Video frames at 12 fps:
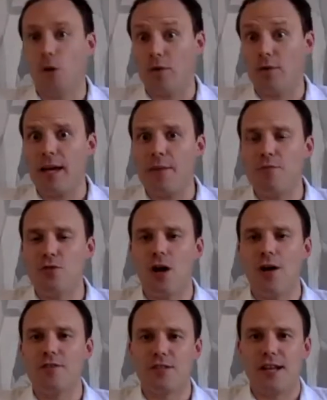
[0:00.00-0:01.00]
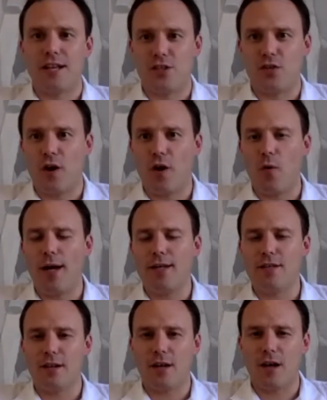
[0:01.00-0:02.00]
of game drives, because that's a great way
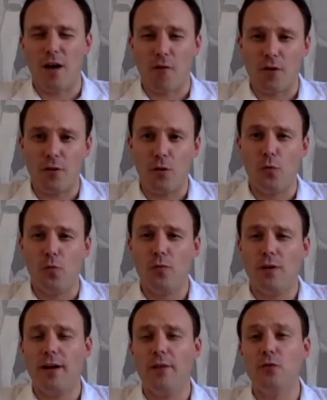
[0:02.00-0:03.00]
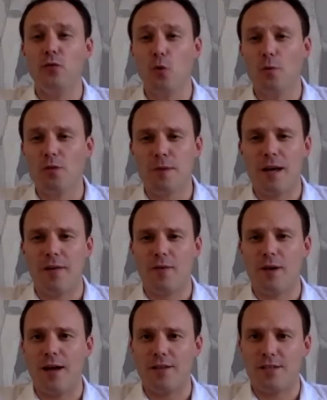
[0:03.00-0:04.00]
to cover an enormous amount of
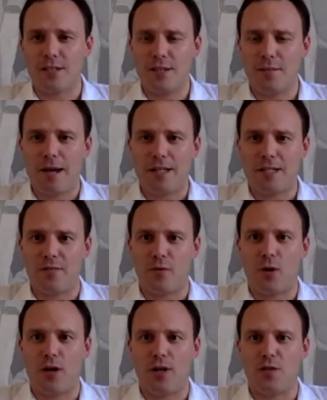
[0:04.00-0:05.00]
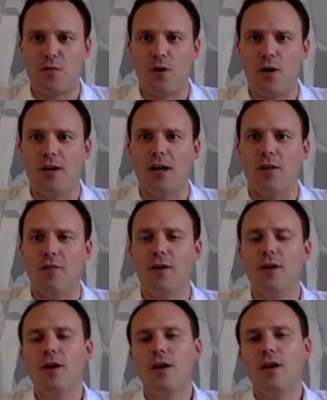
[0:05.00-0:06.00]
ground and see a massive variety of wildlife.
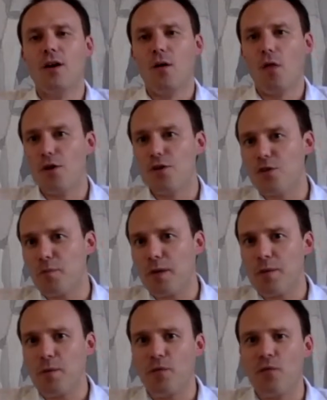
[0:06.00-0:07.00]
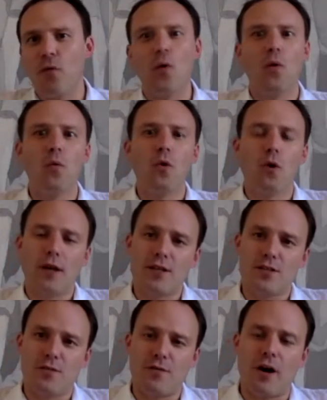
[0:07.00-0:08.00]
Those that have been before, walking
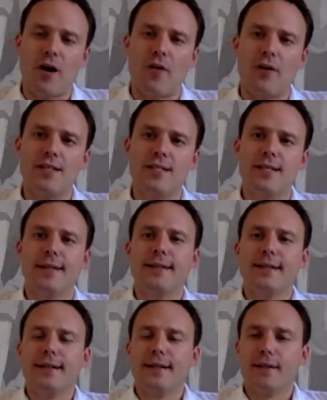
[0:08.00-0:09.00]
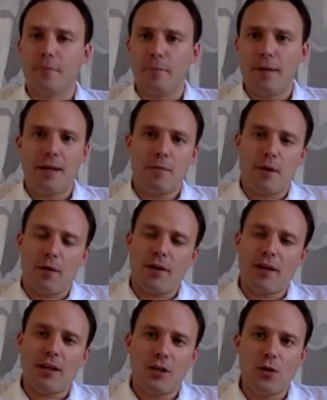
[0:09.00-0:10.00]
safaris can be a
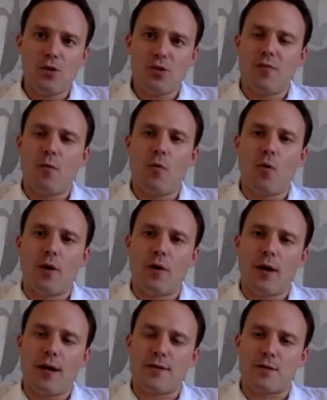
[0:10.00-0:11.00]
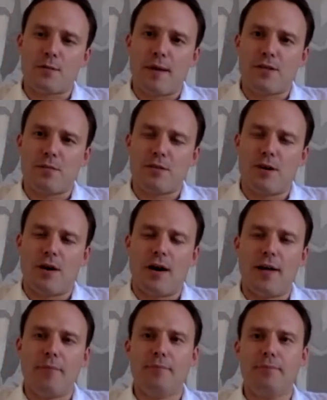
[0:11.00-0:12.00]
hugely rewarding way to spend some
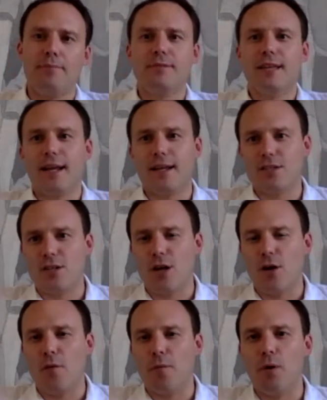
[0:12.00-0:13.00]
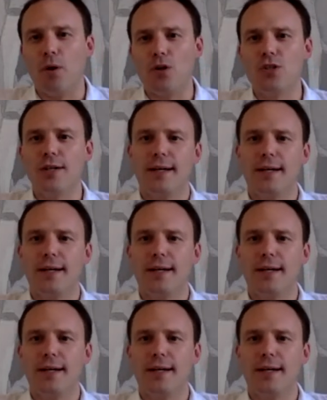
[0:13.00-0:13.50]
time getting to know the bush.